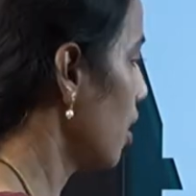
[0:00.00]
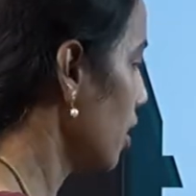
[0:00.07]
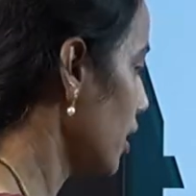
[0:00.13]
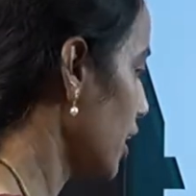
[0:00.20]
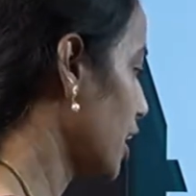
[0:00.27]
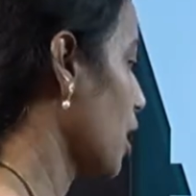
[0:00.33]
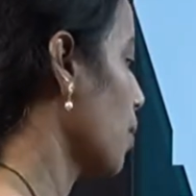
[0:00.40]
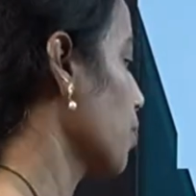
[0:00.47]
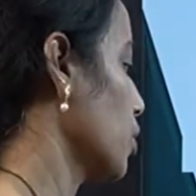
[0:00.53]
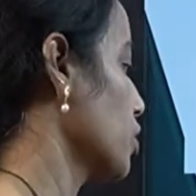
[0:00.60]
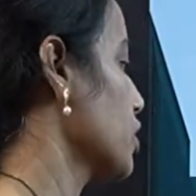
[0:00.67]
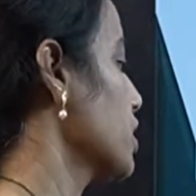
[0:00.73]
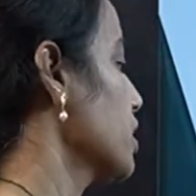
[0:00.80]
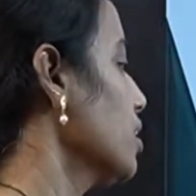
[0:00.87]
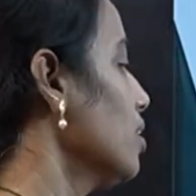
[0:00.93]

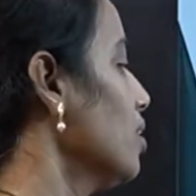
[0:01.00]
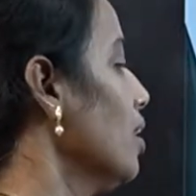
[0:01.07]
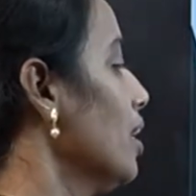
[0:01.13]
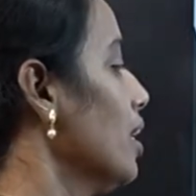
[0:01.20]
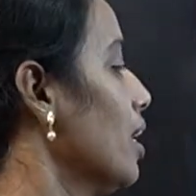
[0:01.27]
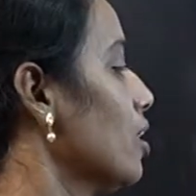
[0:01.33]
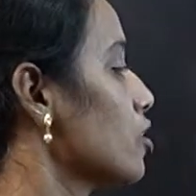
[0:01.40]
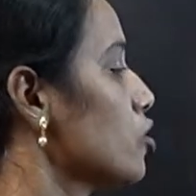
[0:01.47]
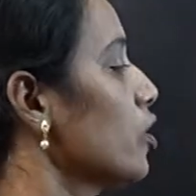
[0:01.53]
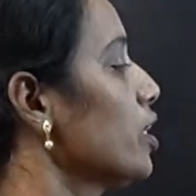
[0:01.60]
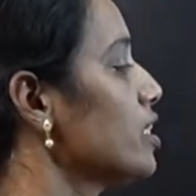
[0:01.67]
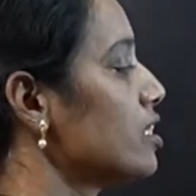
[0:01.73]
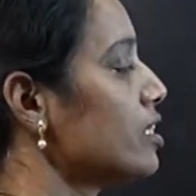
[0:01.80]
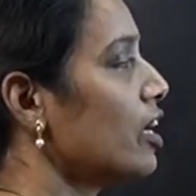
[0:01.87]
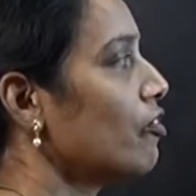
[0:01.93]
decomposition. So
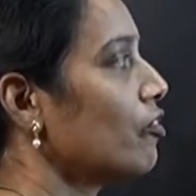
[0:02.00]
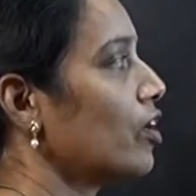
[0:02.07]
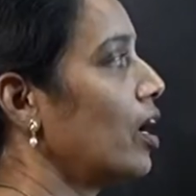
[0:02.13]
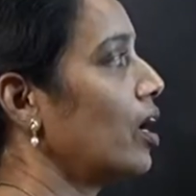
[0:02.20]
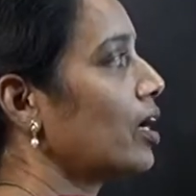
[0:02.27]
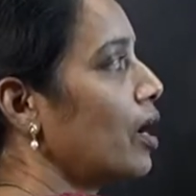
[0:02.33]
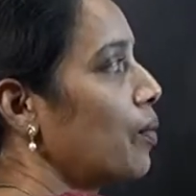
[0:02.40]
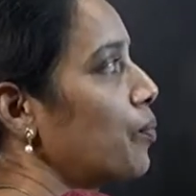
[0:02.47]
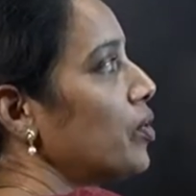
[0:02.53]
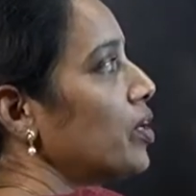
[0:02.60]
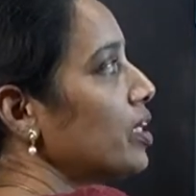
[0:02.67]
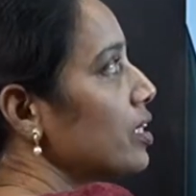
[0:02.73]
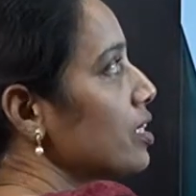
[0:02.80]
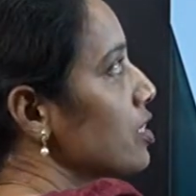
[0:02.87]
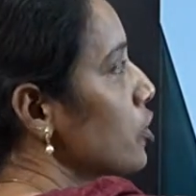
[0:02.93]
instead of
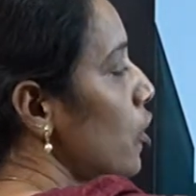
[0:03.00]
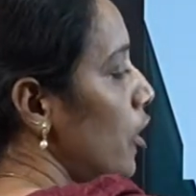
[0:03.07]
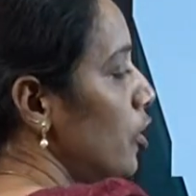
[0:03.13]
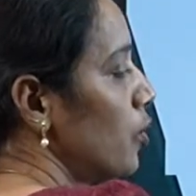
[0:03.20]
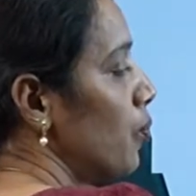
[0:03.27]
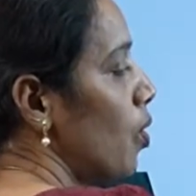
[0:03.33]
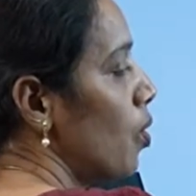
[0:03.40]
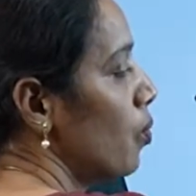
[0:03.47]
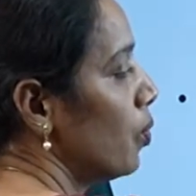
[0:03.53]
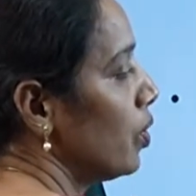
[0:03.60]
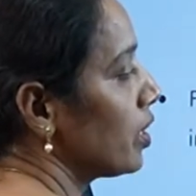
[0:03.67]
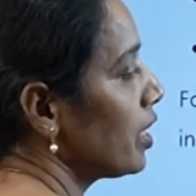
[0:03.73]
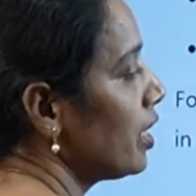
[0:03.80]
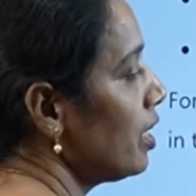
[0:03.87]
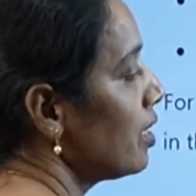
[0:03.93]
computing this joint
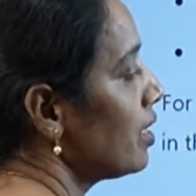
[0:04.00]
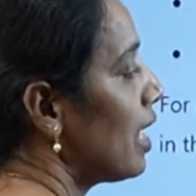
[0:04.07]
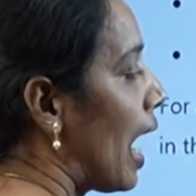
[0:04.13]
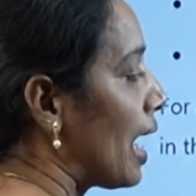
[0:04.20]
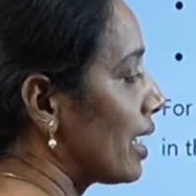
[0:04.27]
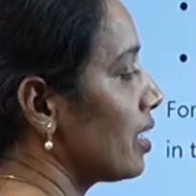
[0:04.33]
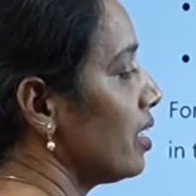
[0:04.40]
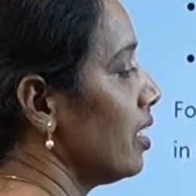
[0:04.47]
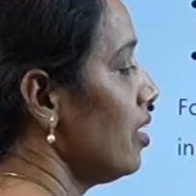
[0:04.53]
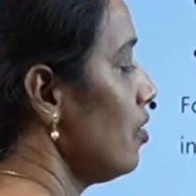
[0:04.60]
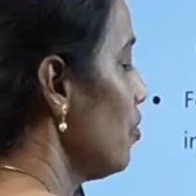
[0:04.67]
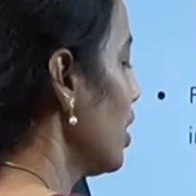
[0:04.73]
probability directly,